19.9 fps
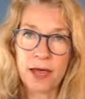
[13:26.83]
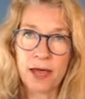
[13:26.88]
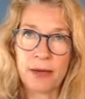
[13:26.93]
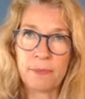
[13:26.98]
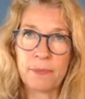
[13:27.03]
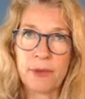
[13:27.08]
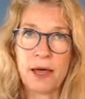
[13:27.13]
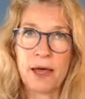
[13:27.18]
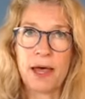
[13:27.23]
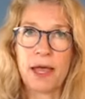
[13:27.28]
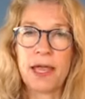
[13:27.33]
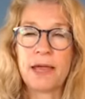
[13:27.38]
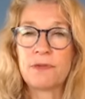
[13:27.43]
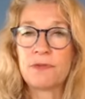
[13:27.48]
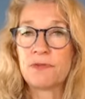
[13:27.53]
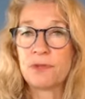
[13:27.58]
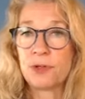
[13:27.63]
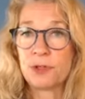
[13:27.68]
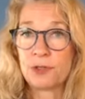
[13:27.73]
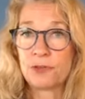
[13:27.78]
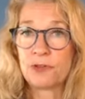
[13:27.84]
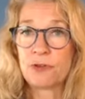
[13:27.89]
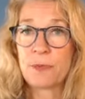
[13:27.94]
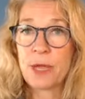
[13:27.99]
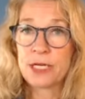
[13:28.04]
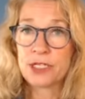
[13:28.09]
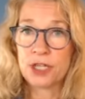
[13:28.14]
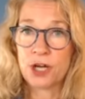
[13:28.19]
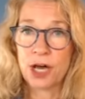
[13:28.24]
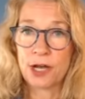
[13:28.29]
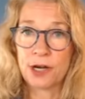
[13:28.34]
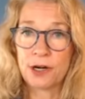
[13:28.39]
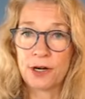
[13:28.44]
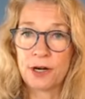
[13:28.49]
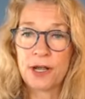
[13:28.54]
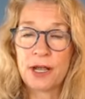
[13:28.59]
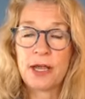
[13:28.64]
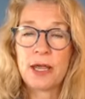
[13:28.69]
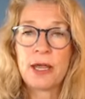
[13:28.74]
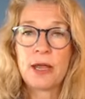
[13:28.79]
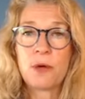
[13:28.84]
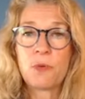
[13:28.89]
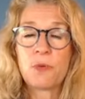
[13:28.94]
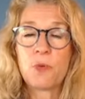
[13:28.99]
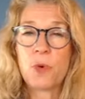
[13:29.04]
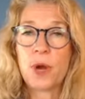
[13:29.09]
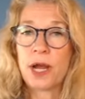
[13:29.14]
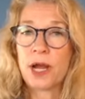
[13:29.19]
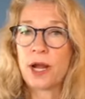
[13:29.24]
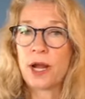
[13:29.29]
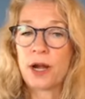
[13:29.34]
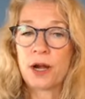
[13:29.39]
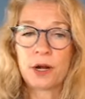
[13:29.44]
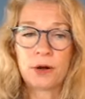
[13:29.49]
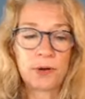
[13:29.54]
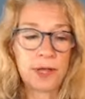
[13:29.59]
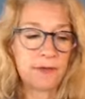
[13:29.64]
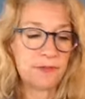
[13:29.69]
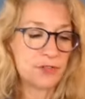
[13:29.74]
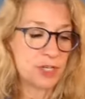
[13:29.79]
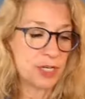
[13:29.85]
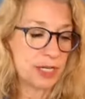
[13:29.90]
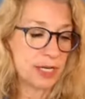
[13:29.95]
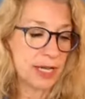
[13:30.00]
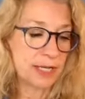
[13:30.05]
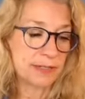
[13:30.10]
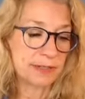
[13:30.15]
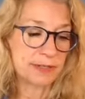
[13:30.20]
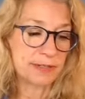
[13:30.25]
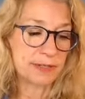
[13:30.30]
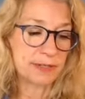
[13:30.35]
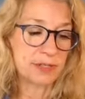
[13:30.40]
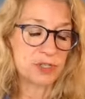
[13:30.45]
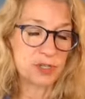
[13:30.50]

a folder for my daughter, where if she sends